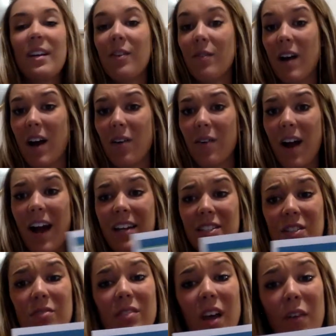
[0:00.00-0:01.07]
Wow, I
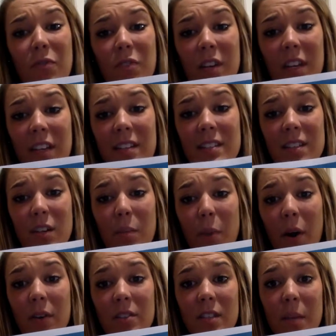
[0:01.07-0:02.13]
do love reading these little
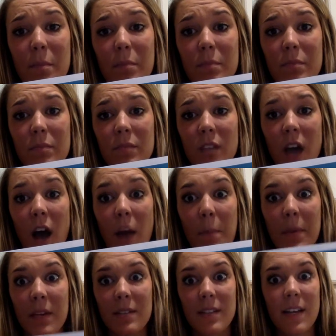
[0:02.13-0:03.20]
parts up top
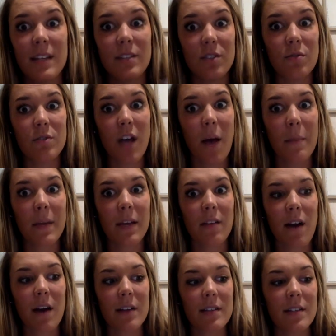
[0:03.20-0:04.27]
because they do tell me a
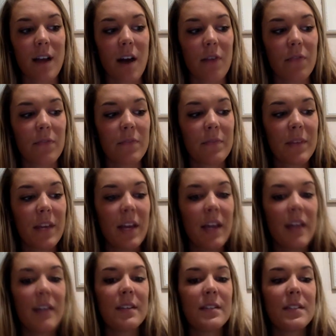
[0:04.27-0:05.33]
lot of stuff.
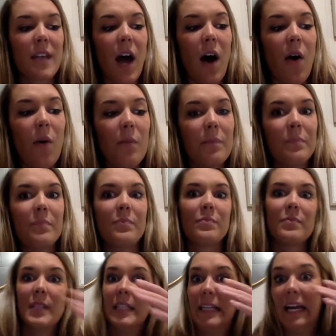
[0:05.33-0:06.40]
So,
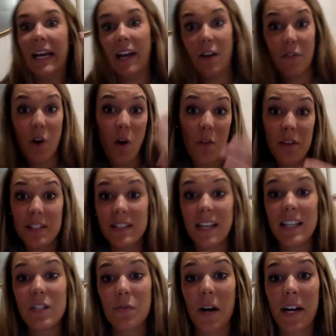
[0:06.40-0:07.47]
I have all these
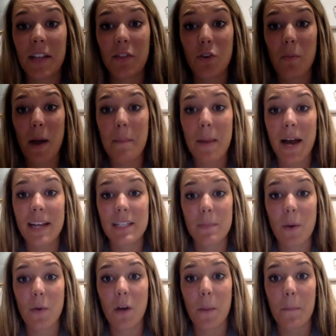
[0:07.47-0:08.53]
things running through my mind
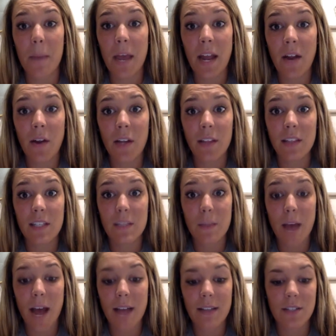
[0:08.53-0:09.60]
about comparing these
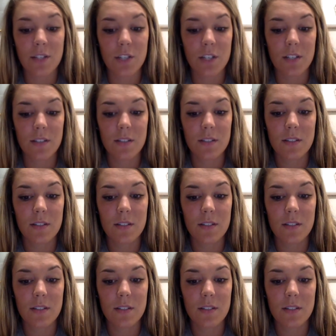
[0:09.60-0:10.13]
passages.